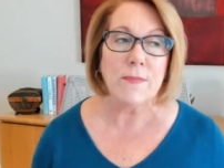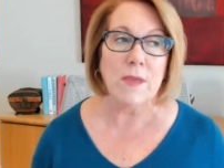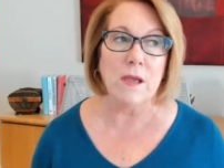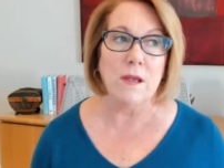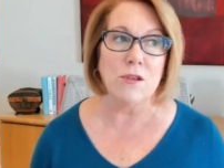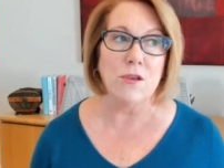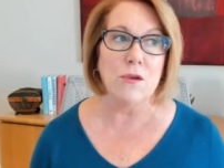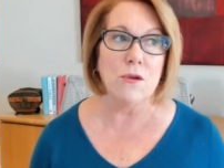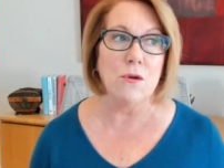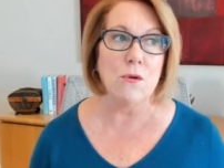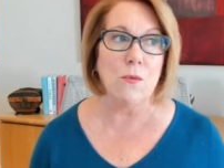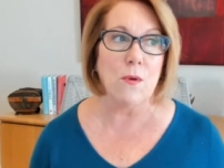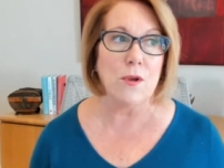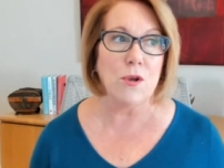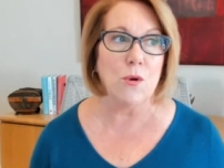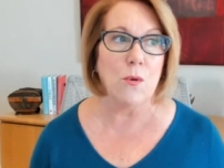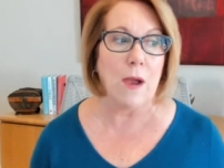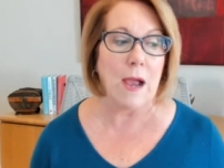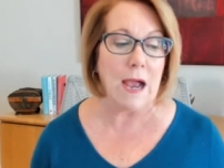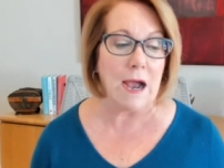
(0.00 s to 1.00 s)
And
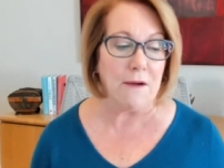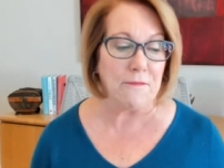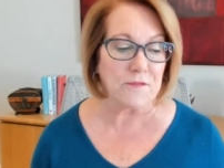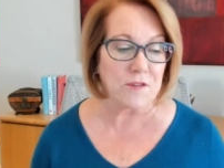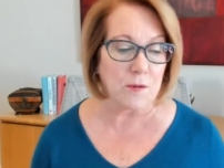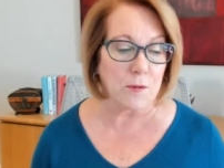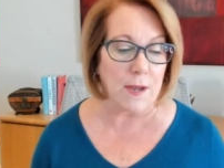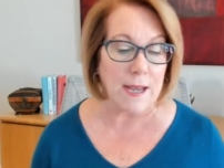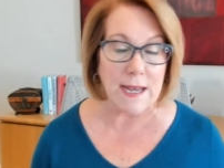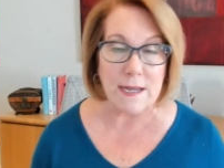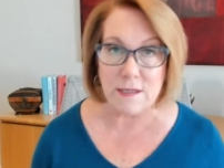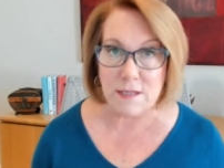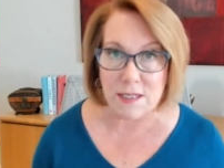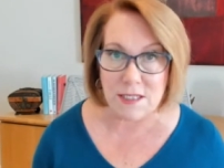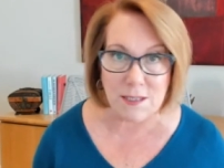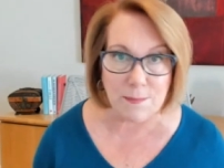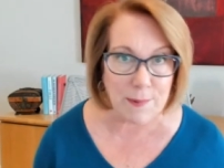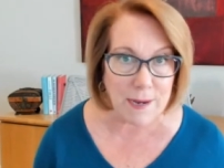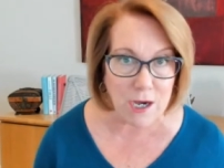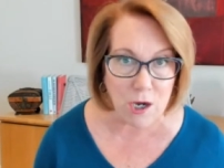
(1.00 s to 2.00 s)
you have to
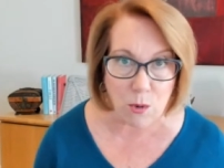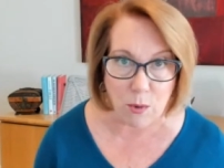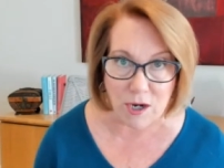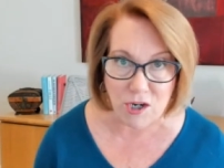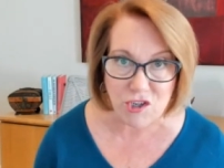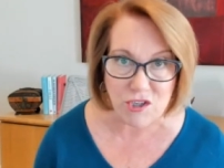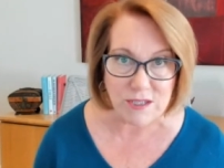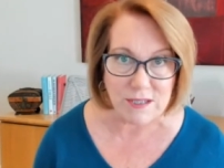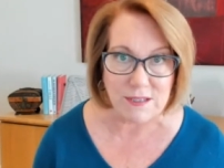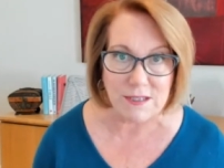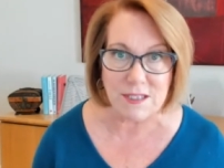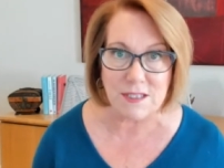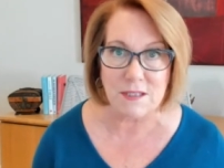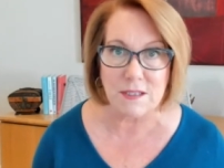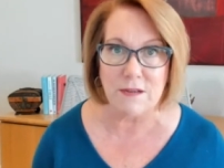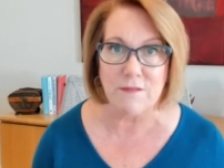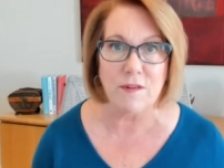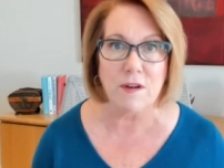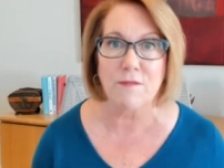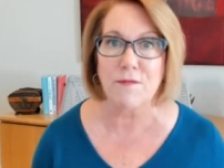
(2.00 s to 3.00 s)
anticipate questions,
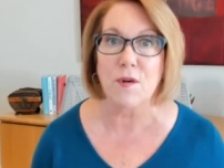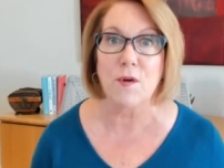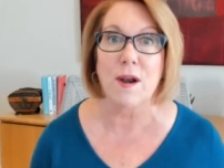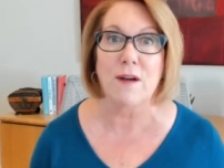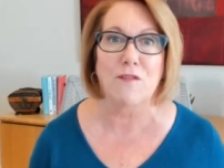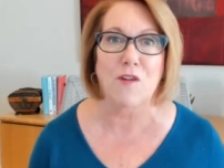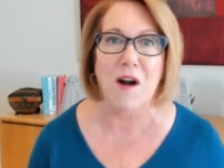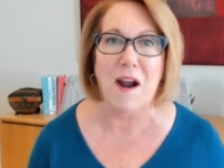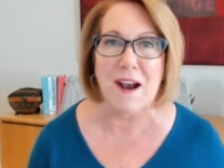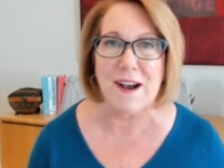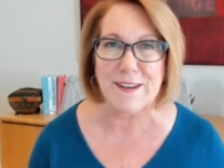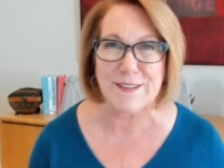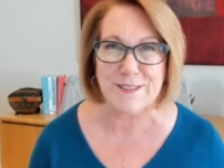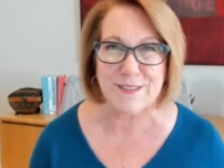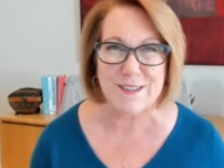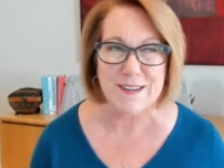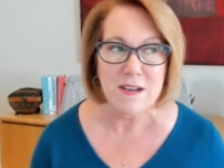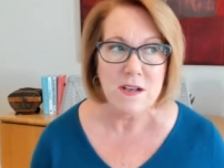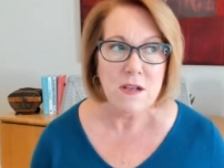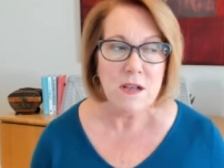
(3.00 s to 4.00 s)
even if they're never
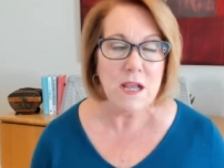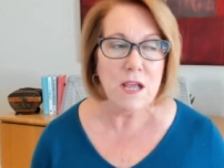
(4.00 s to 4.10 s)
asked,